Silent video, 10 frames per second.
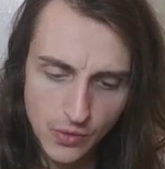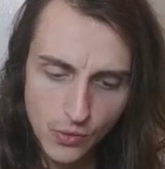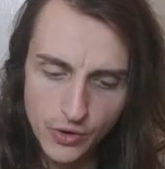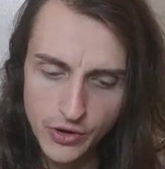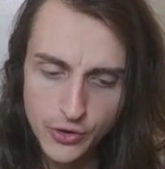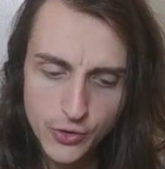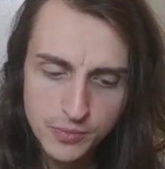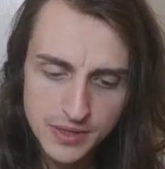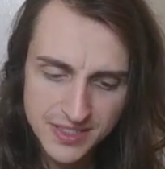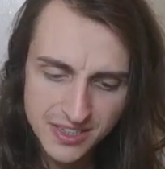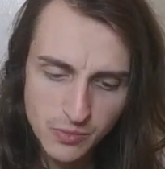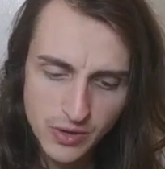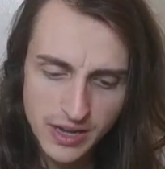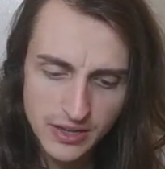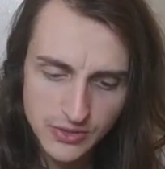Or it could be
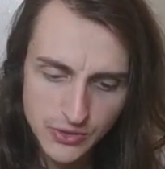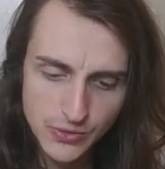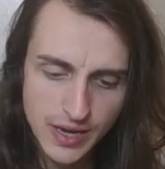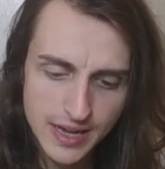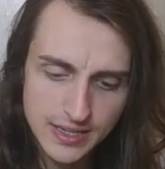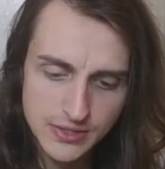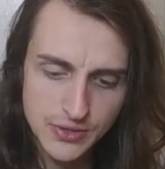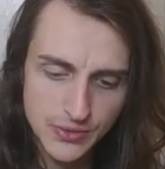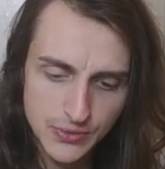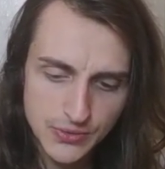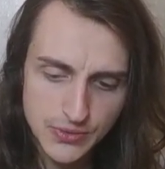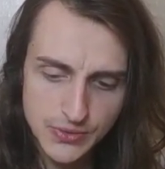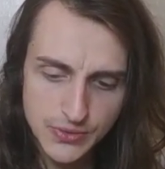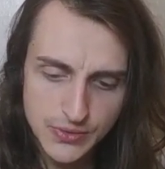someone else who has those.